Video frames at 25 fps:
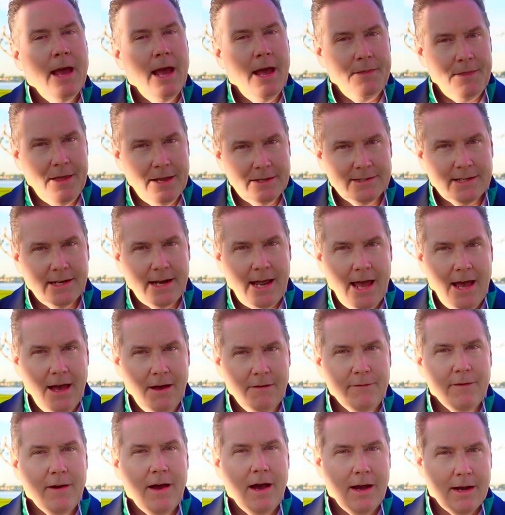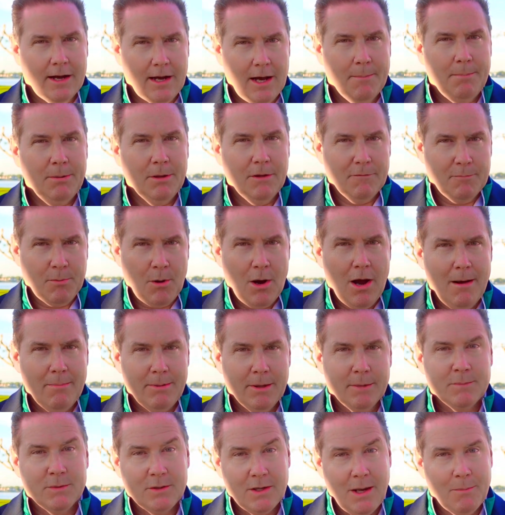And that's going to have a couple of
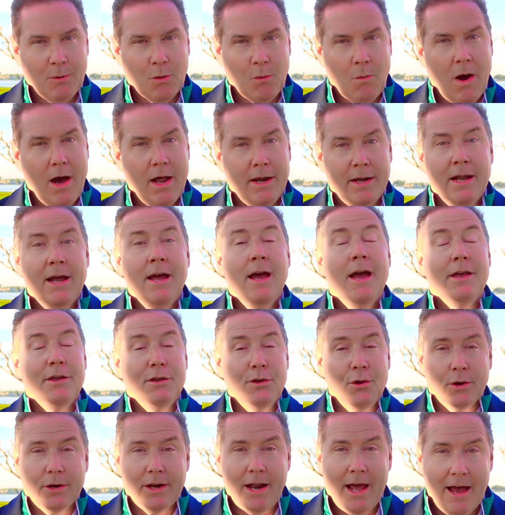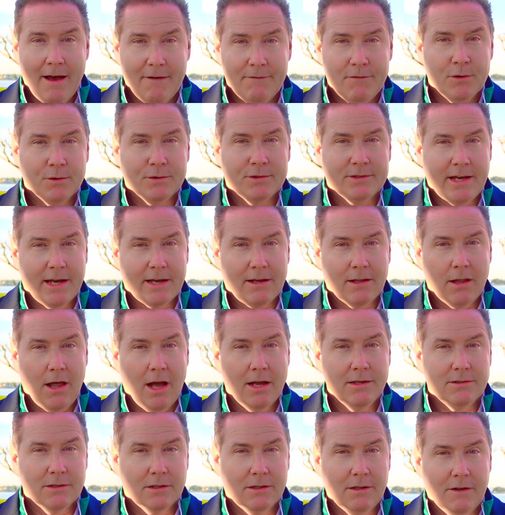problems. Number one, you're going to have those
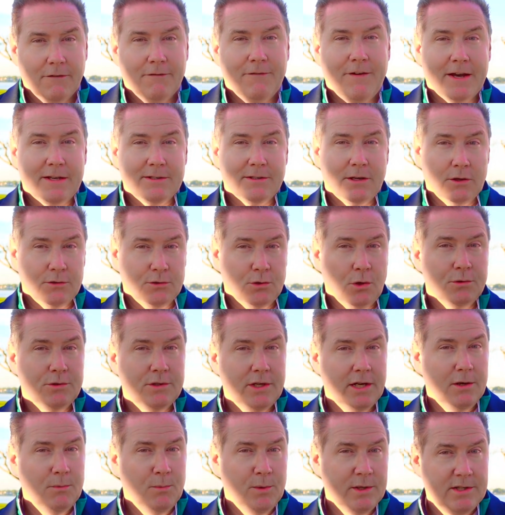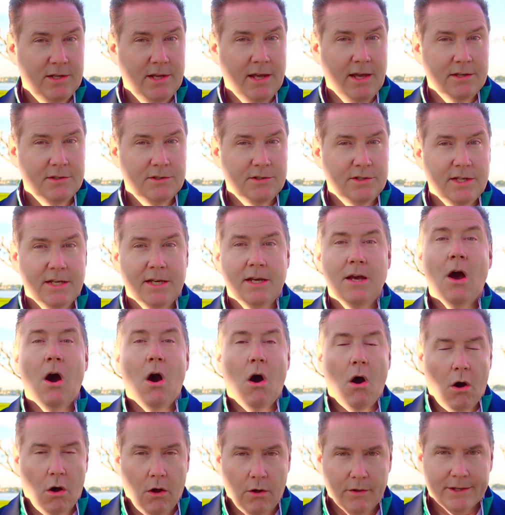psychological effects associated with THC
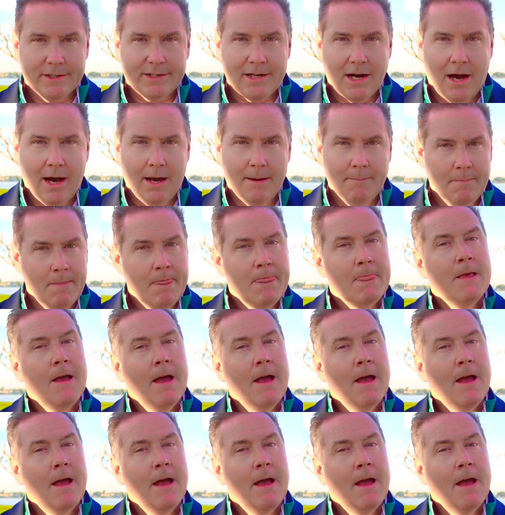all the time.